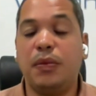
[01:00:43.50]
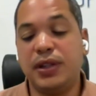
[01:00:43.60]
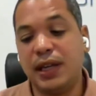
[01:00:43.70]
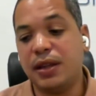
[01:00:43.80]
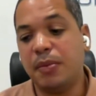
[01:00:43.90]

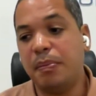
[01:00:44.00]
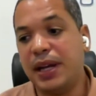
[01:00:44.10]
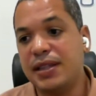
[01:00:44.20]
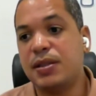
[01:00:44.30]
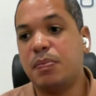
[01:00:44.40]
take the
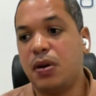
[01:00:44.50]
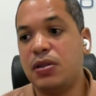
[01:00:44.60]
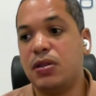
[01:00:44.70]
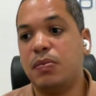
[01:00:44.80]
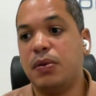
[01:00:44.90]
best
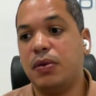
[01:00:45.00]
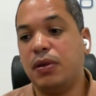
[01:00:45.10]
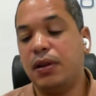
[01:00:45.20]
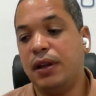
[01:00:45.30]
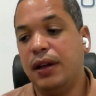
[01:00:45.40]

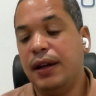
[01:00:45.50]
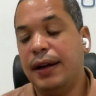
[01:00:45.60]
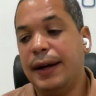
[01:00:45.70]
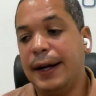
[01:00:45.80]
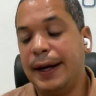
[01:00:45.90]
possible,
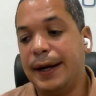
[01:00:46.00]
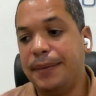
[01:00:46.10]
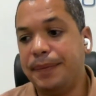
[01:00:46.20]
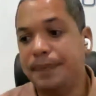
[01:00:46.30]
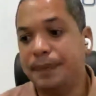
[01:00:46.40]

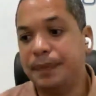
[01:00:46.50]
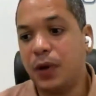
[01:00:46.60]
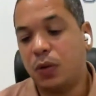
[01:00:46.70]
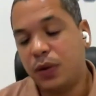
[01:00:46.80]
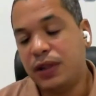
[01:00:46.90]

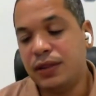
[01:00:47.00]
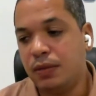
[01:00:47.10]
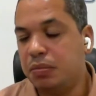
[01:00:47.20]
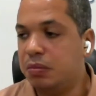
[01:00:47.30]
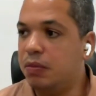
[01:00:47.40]
we
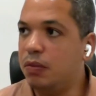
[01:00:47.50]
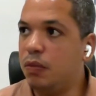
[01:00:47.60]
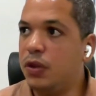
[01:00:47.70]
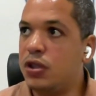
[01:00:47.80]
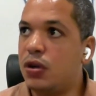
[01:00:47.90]

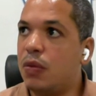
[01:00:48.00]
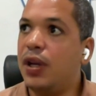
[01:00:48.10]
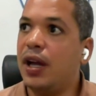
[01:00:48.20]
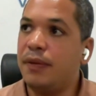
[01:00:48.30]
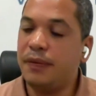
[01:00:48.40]
ensure
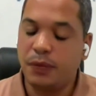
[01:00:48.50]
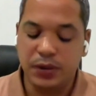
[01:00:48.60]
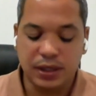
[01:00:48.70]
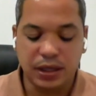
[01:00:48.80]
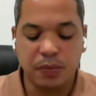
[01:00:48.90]
we
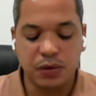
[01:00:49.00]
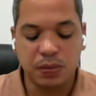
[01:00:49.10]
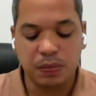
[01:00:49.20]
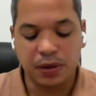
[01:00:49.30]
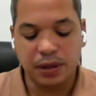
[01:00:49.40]
take
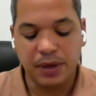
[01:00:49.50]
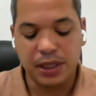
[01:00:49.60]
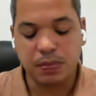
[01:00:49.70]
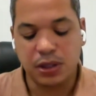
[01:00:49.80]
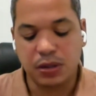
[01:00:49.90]
the
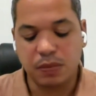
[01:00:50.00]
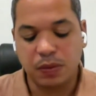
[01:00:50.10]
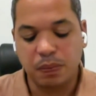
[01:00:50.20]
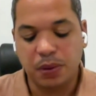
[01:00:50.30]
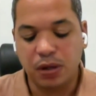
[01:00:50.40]
best
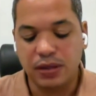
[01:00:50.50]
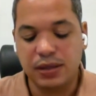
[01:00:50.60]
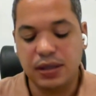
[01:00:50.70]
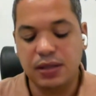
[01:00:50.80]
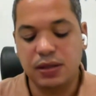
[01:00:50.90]
possible
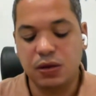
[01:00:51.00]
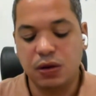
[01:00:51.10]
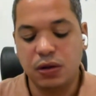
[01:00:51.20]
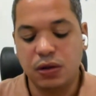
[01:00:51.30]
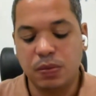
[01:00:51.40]
policies in
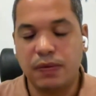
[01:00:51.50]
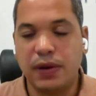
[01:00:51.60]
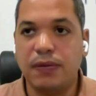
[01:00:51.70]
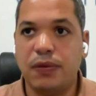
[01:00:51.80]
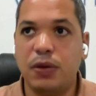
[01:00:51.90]
order to
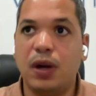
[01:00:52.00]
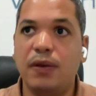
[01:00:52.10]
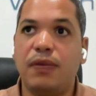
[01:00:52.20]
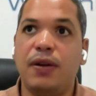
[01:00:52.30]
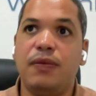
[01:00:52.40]
provide free
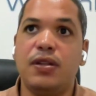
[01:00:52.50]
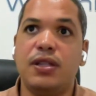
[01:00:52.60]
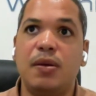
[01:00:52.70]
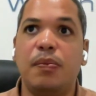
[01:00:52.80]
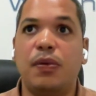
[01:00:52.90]
Wi-Fi. For
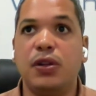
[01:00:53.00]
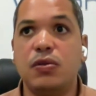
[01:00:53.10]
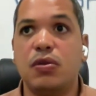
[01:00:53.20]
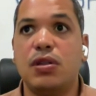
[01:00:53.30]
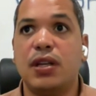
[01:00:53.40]
example,
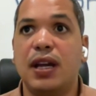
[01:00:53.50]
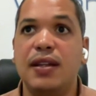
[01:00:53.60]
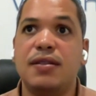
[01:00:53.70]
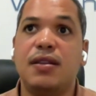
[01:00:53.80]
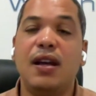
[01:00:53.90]
users
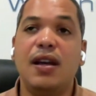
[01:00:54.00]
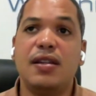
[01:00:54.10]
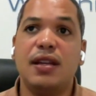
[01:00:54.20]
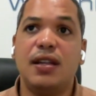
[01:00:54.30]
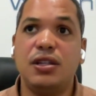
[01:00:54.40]
can't
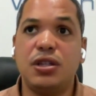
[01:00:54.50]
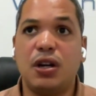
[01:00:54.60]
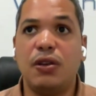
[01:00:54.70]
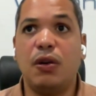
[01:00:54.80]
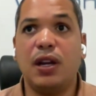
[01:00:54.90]
find each
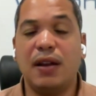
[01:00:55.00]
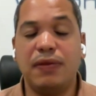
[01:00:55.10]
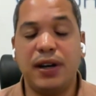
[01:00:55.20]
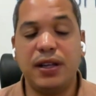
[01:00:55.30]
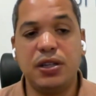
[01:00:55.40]
other
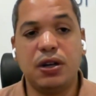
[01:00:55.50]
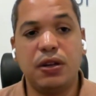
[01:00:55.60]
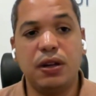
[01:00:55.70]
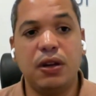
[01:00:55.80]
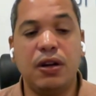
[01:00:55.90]

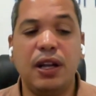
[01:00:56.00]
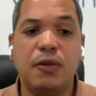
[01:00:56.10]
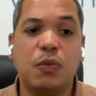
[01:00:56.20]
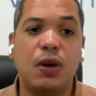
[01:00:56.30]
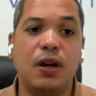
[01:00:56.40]
in our
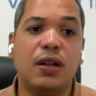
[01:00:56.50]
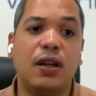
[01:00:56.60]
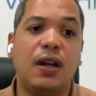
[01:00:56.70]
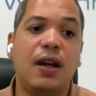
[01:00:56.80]
network.